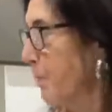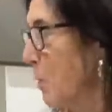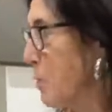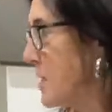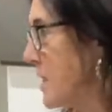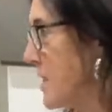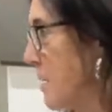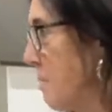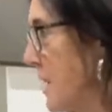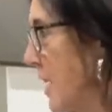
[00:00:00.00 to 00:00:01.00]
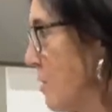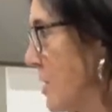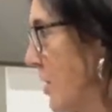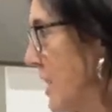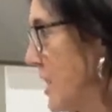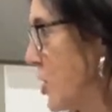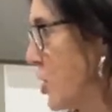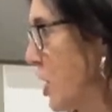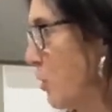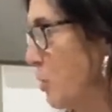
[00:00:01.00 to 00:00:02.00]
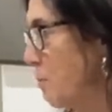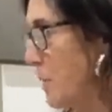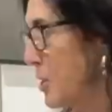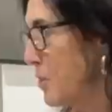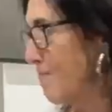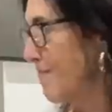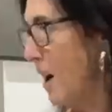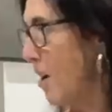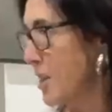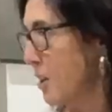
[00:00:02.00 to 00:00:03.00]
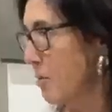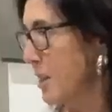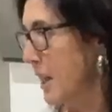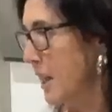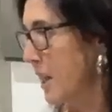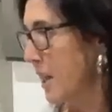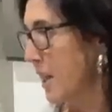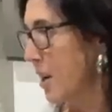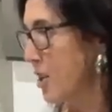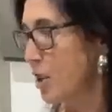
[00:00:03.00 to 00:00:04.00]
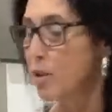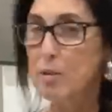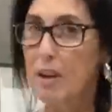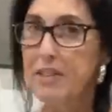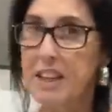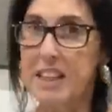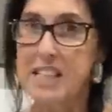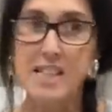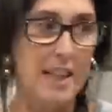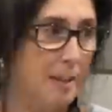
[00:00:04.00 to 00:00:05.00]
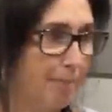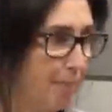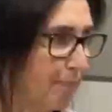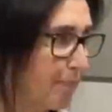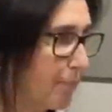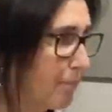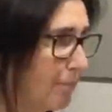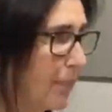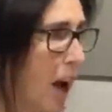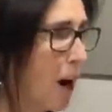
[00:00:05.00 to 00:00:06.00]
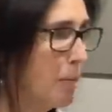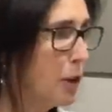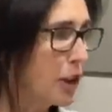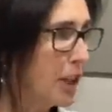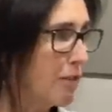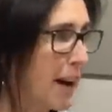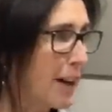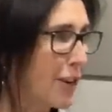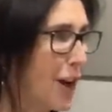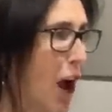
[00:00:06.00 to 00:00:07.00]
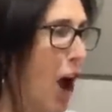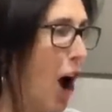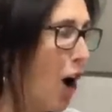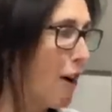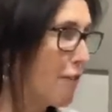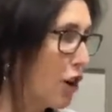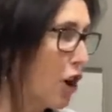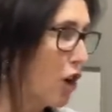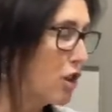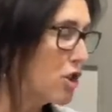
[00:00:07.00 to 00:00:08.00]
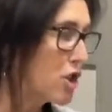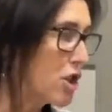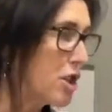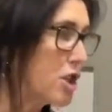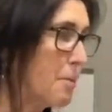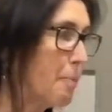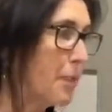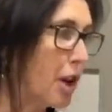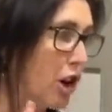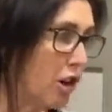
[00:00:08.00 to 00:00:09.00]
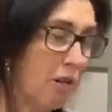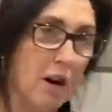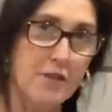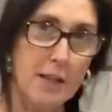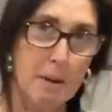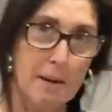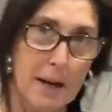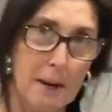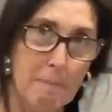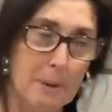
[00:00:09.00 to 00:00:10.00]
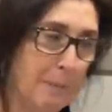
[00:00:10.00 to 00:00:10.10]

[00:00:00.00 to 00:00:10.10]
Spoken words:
was there something else I needed to show you? But I don't think I do. I think that's it. I'm looking around. I've got some crafts coming up.